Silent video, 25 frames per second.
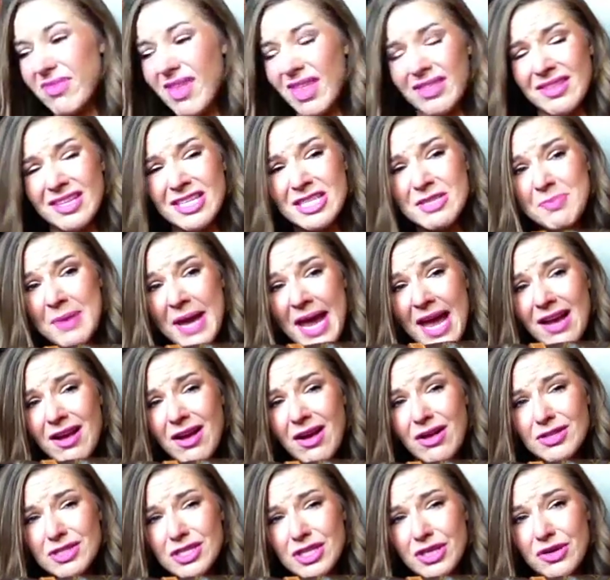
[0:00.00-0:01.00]
This bag
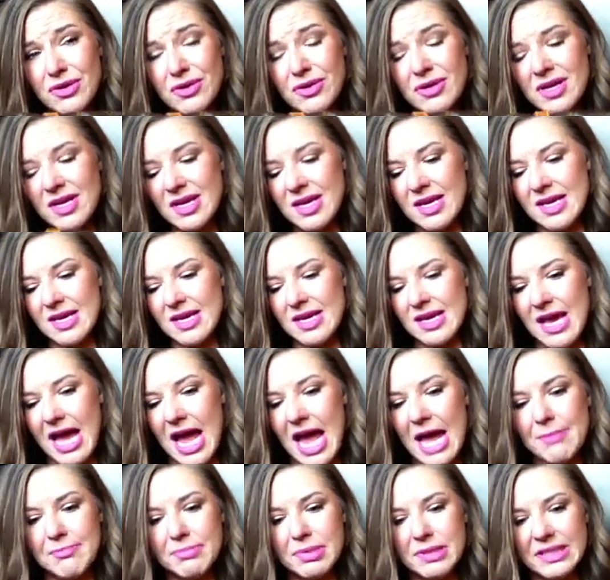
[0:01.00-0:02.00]
also,
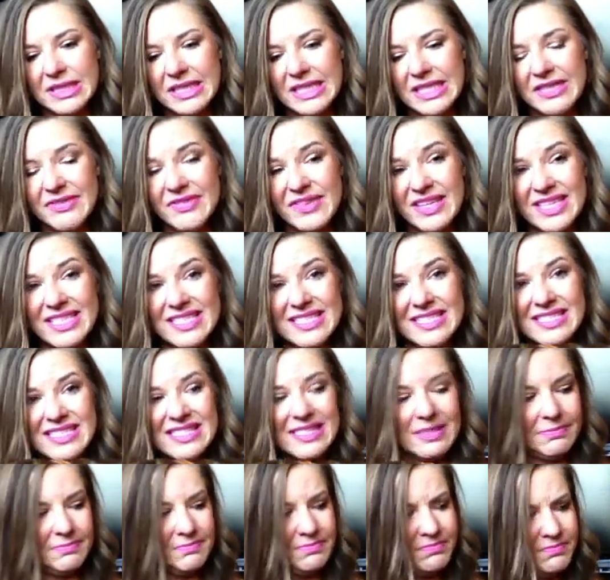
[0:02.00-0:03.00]
I believe, is
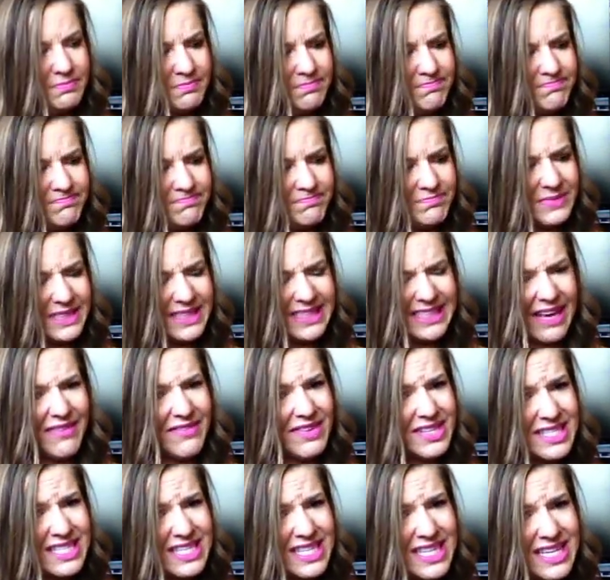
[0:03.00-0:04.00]
mm,
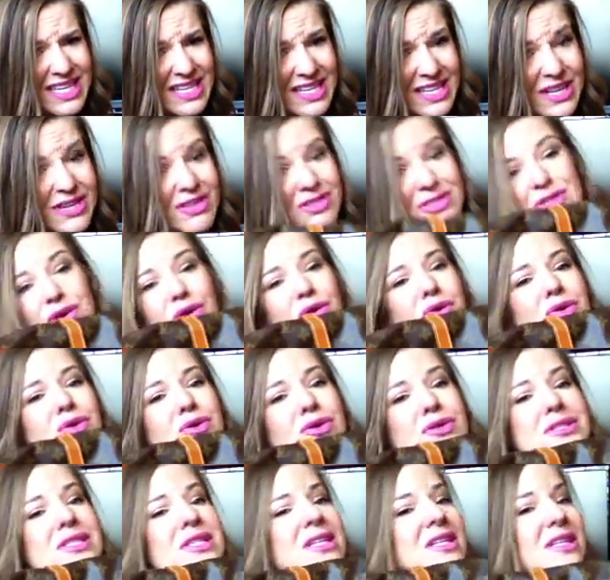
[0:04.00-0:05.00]
17 years
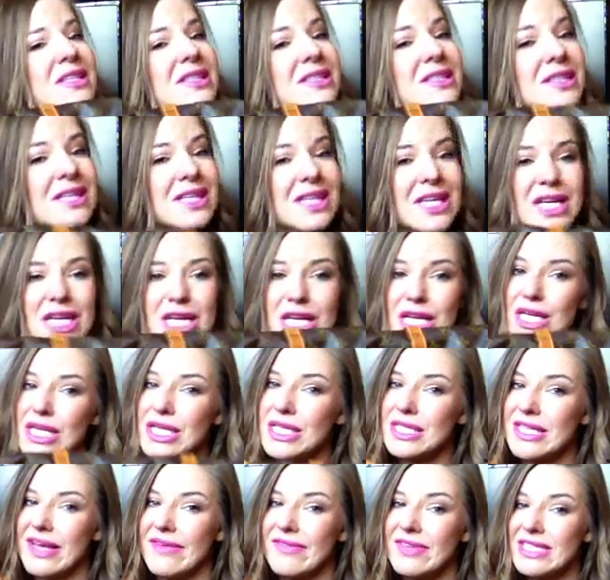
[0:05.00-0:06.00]
old,
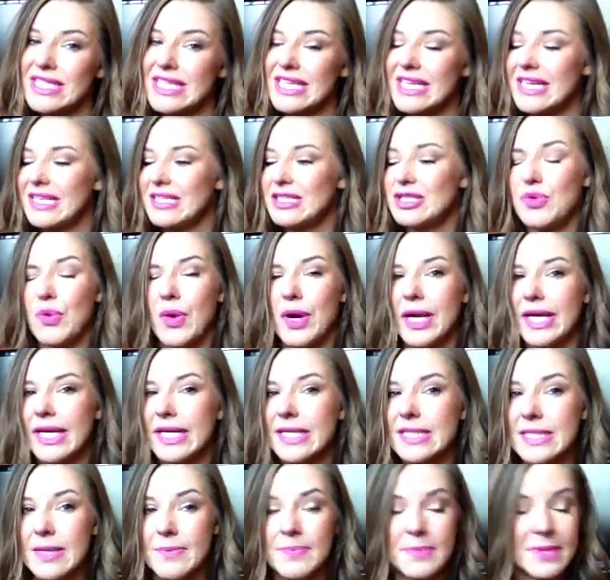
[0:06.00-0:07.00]
17, 20,
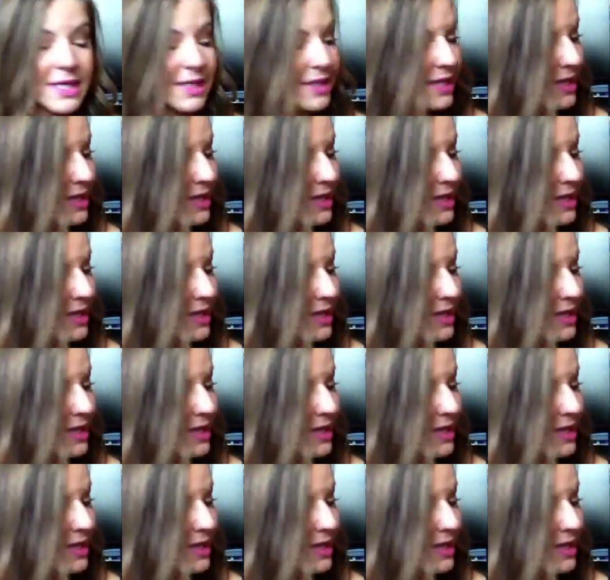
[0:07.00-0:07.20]
something